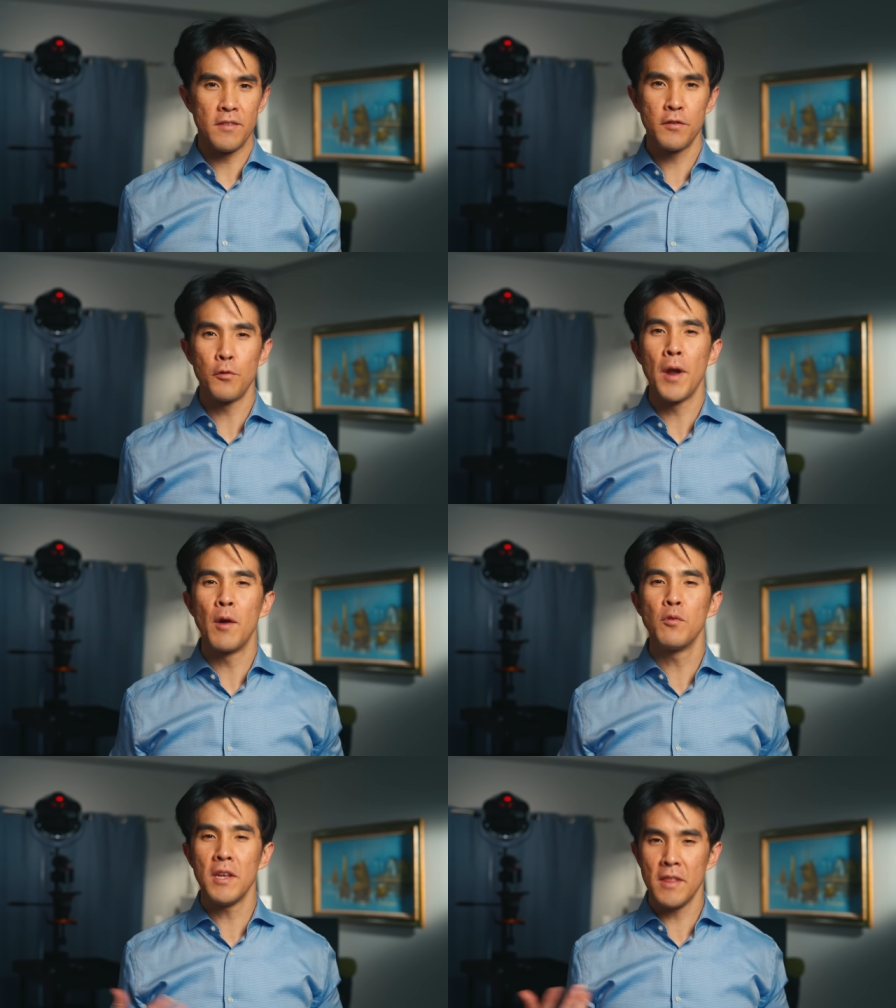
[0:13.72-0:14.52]

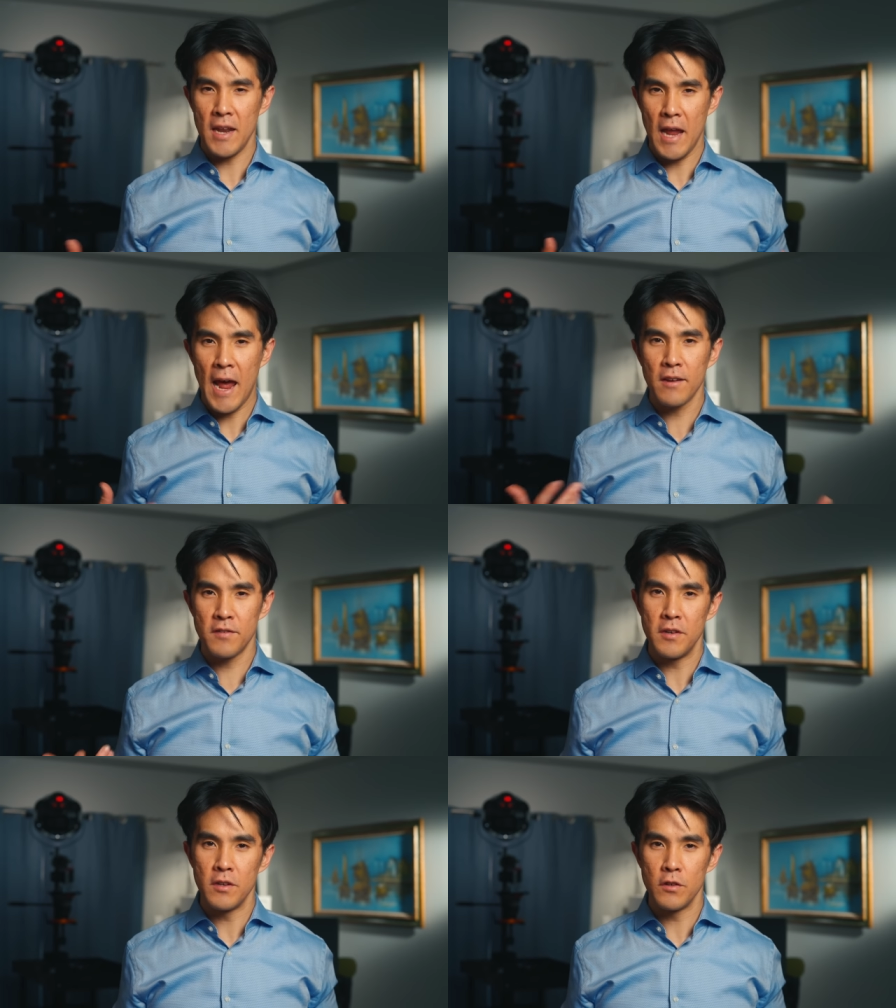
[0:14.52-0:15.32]
surrounding that
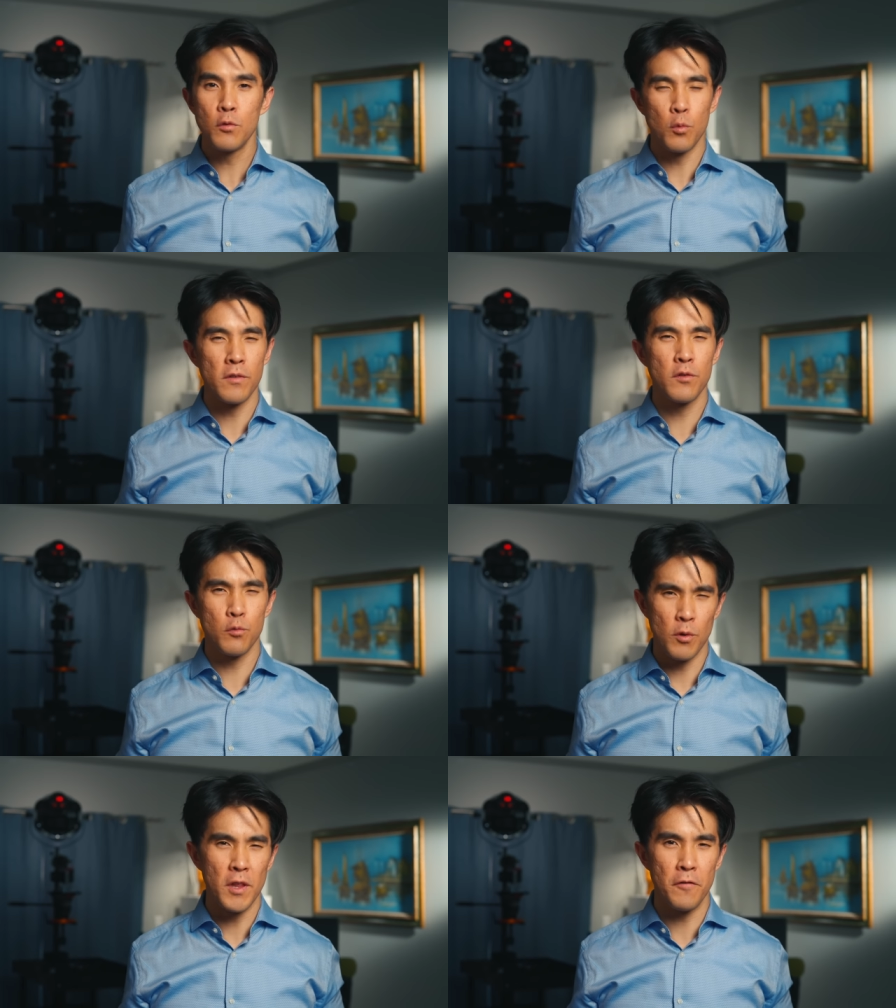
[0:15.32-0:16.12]
accident was
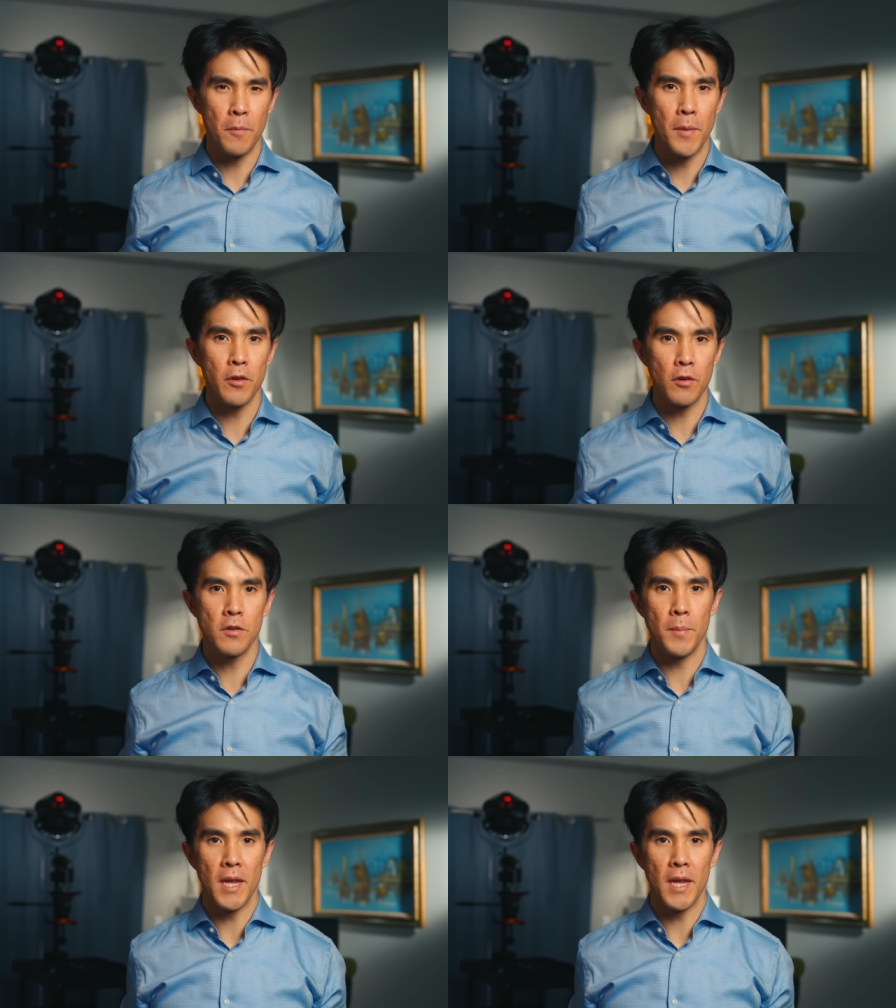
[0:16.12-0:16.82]
really familiar to